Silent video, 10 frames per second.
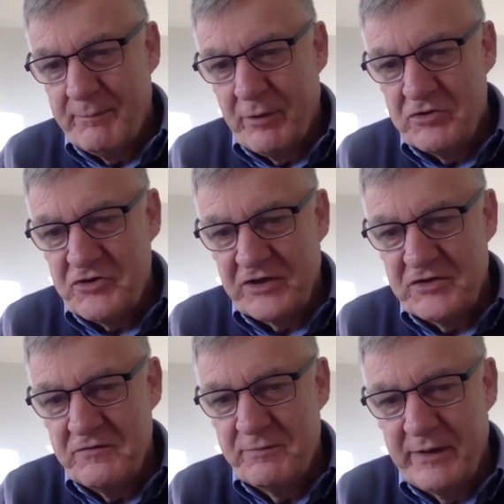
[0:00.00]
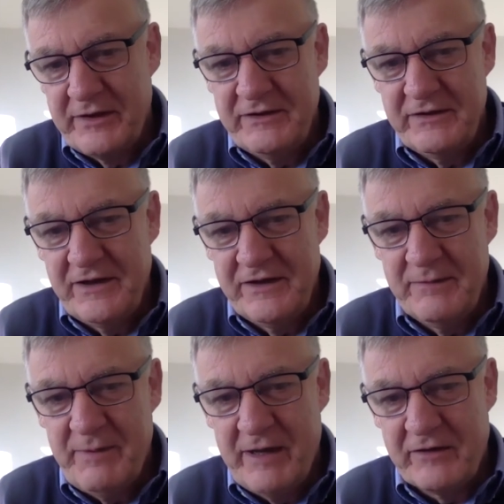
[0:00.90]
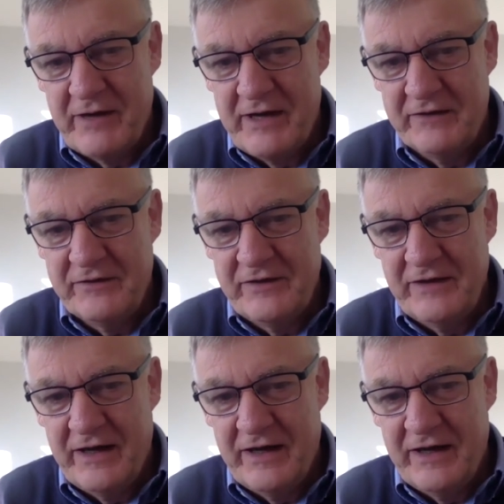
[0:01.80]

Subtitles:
project you've been in the background